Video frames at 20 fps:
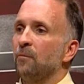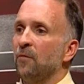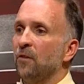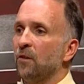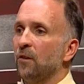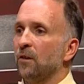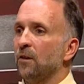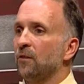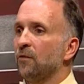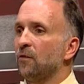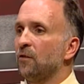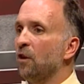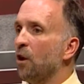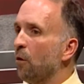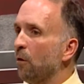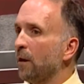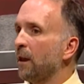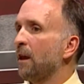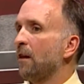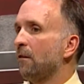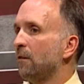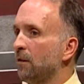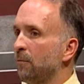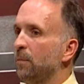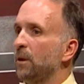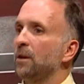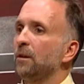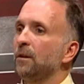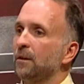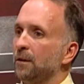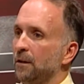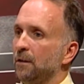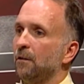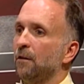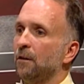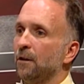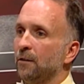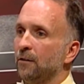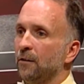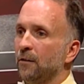There is no accountability
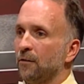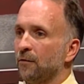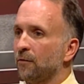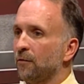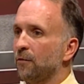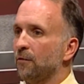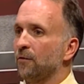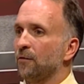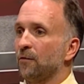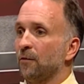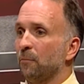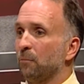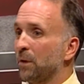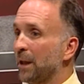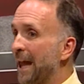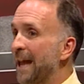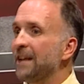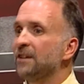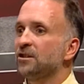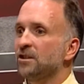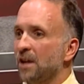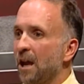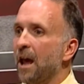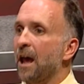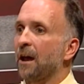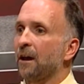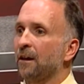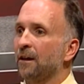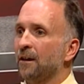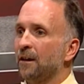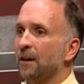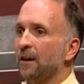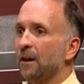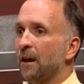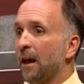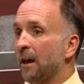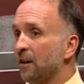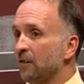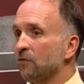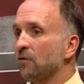on this. There's a blank check,
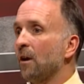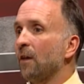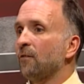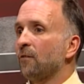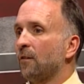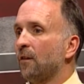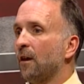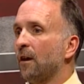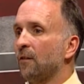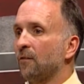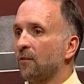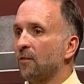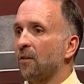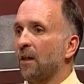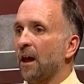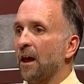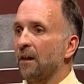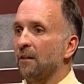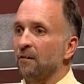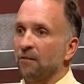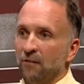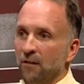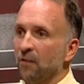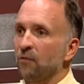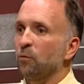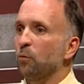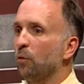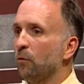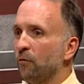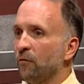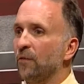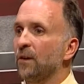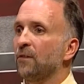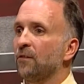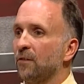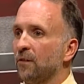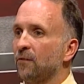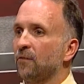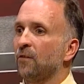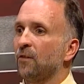and trust us that this will
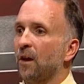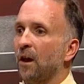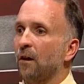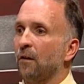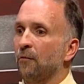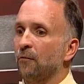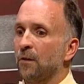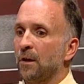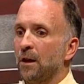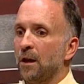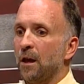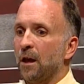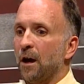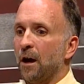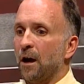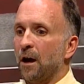fix itself.